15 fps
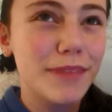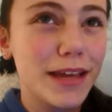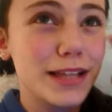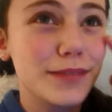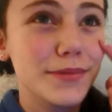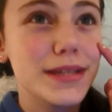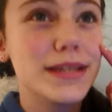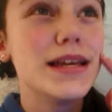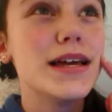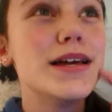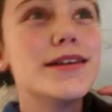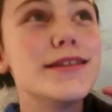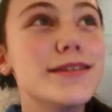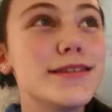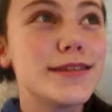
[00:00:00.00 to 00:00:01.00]
Makes me
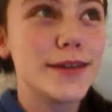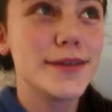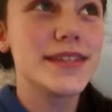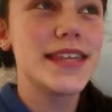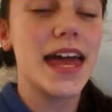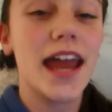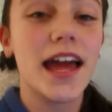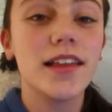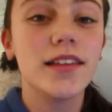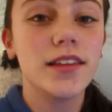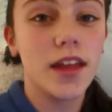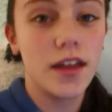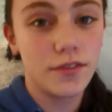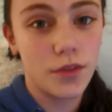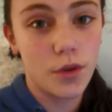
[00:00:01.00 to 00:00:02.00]
so sad. I
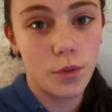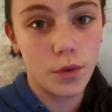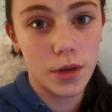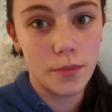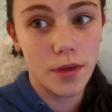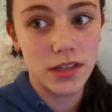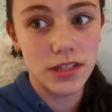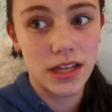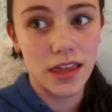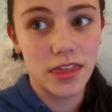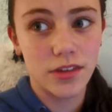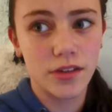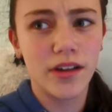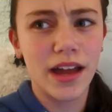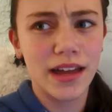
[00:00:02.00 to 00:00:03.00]
love Cory
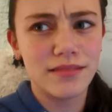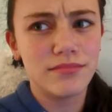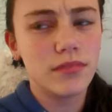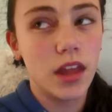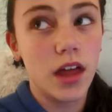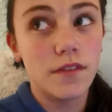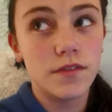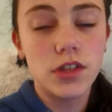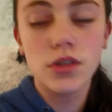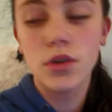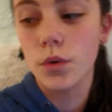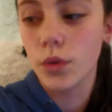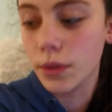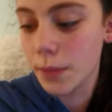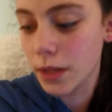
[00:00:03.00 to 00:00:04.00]
Monteith, or I loved
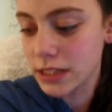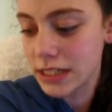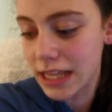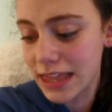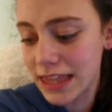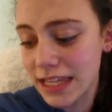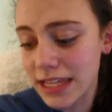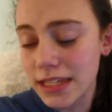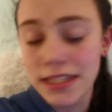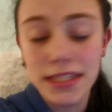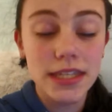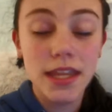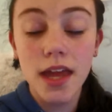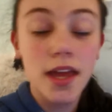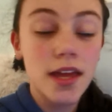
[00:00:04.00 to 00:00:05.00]
Cory Monteith. He
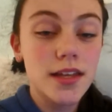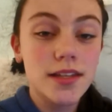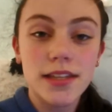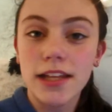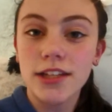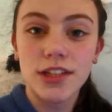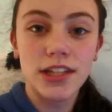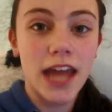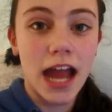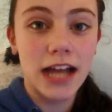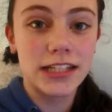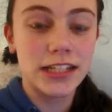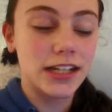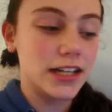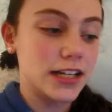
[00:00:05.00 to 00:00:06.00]
is such a good
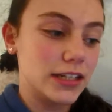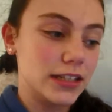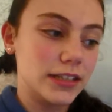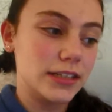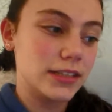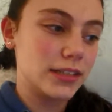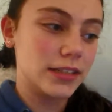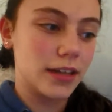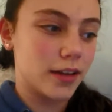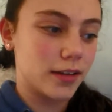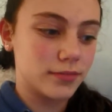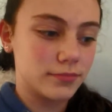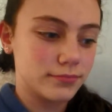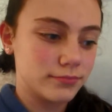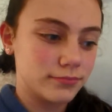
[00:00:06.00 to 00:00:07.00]
actor and uh,
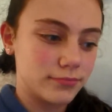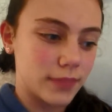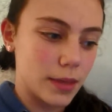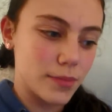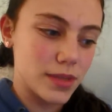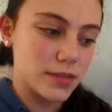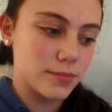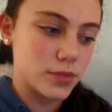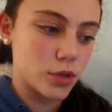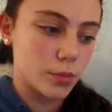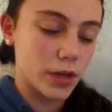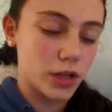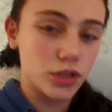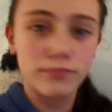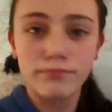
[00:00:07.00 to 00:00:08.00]
I miss him so
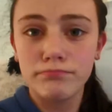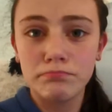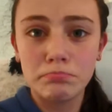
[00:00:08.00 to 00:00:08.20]
much.